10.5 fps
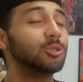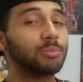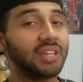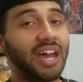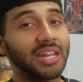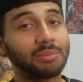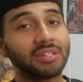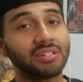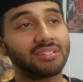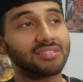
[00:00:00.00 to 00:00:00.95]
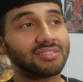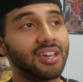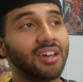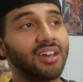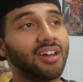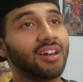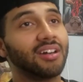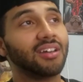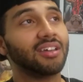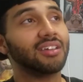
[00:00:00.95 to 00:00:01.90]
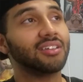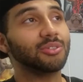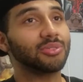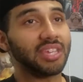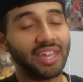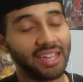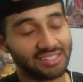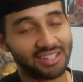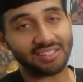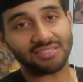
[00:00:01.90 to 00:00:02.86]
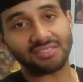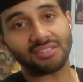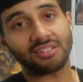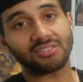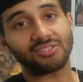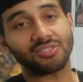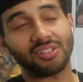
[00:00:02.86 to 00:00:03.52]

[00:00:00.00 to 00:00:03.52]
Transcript: Illuminati because you think Cash Nasty sucks.